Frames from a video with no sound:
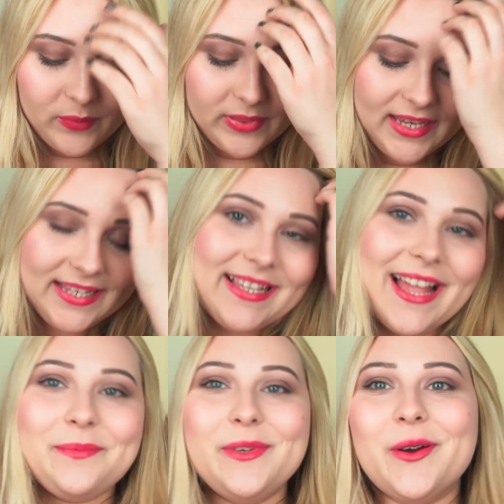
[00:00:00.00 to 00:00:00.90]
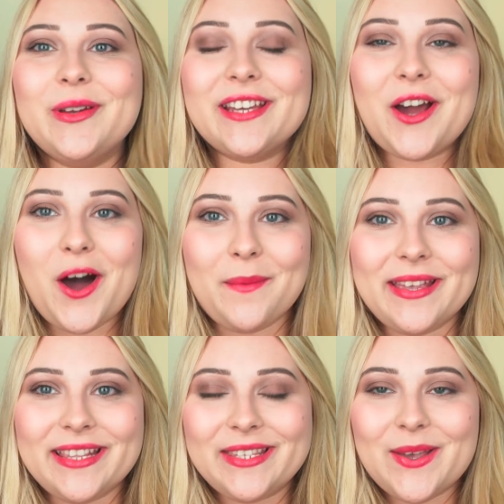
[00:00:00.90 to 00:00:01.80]
Please let me know in the
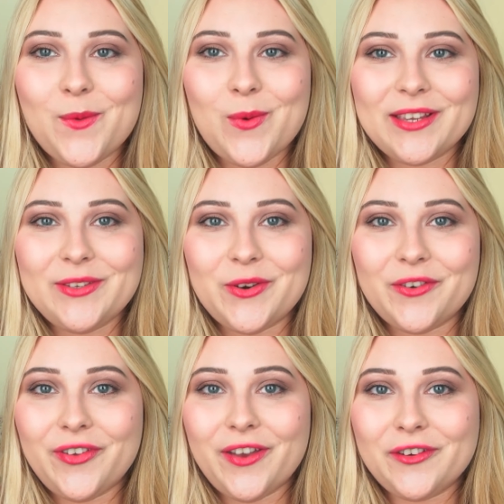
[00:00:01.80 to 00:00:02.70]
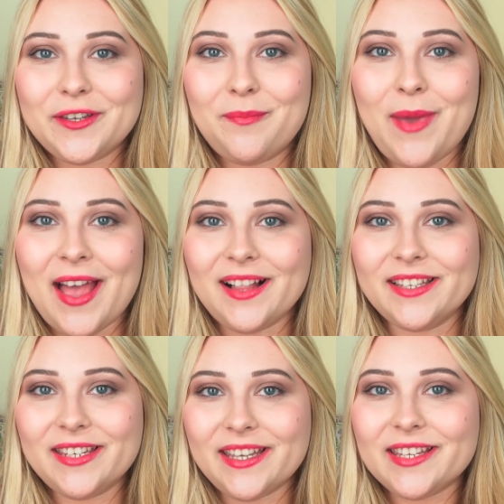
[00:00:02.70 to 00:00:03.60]
comments what your favorite
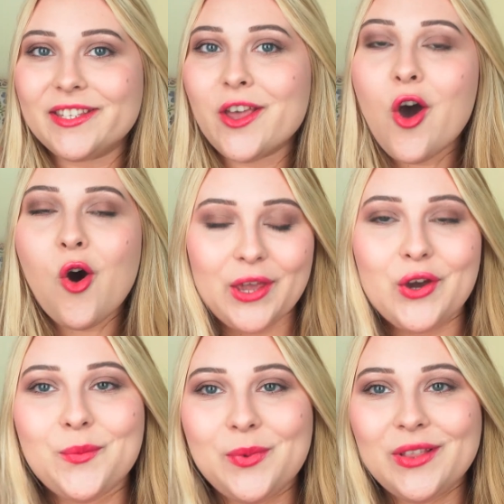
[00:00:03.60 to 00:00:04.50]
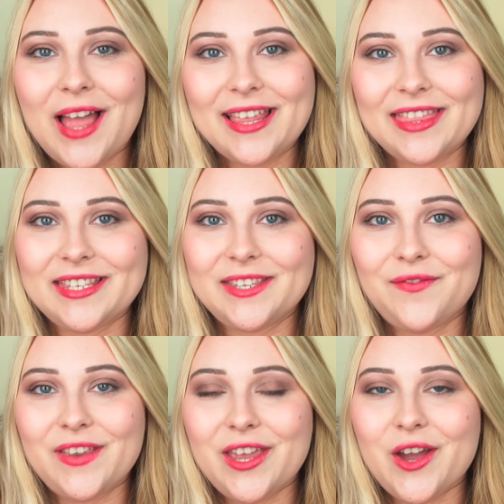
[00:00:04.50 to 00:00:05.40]
palette is. I hope you liked this
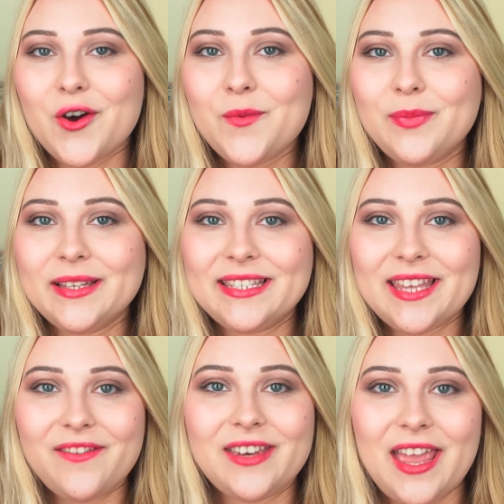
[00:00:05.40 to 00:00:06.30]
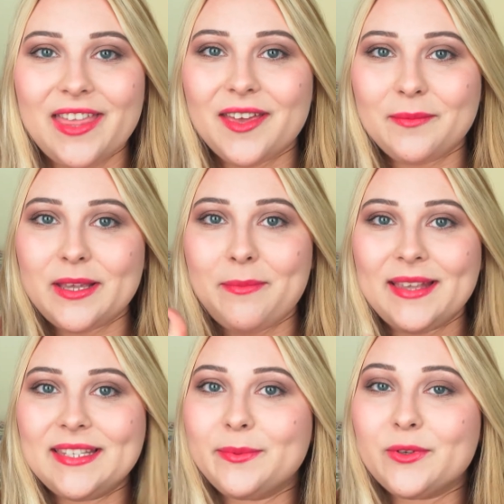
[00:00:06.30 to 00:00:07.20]
video. Please give it a thumbs up
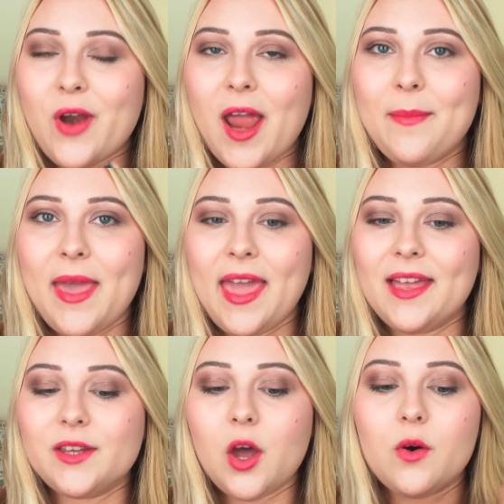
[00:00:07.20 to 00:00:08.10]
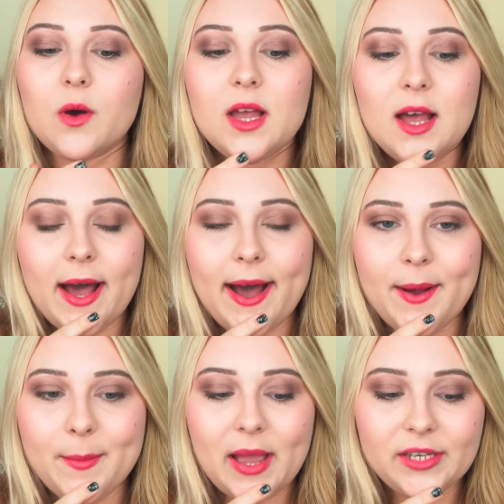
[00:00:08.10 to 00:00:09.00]
and subscribe. And
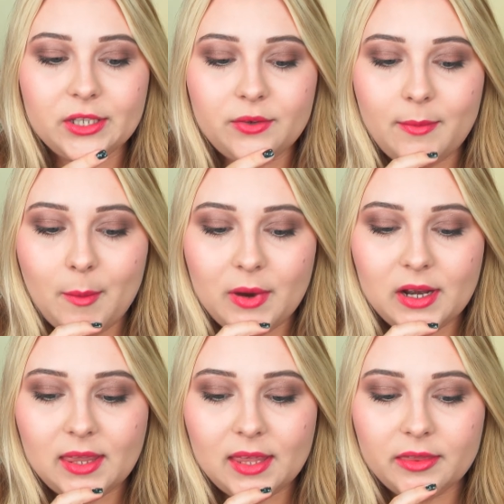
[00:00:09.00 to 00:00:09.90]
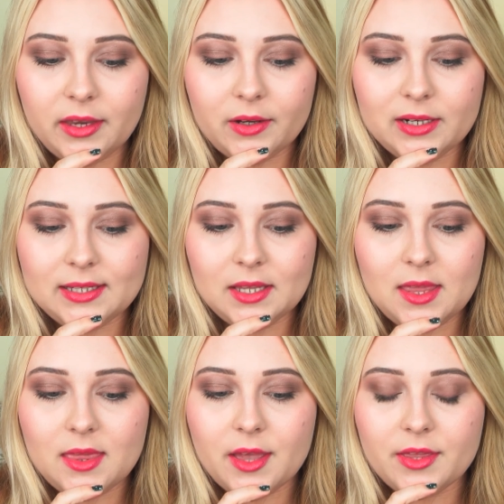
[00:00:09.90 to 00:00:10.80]
I just remembered that there is
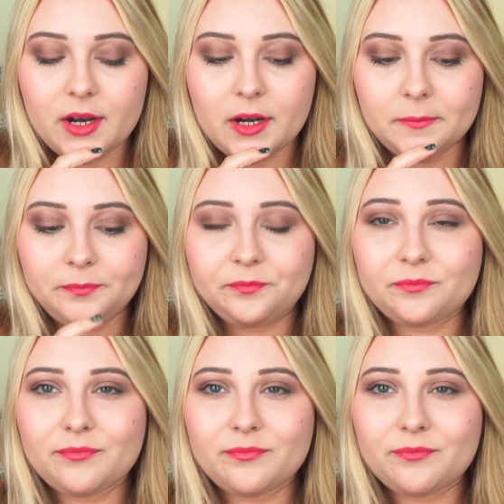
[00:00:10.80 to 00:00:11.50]
another